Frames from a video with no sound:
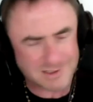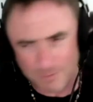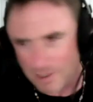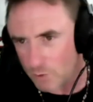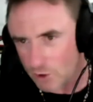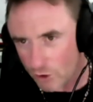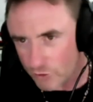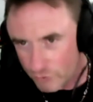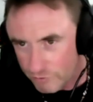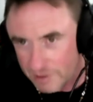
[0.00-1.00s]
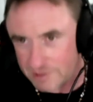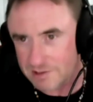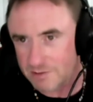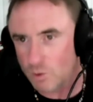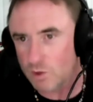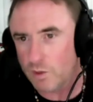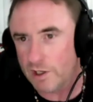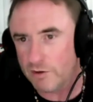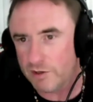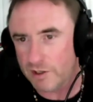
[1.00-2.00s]
Come on, we all do this in one way
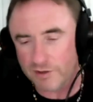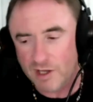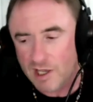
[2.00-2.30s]
or another.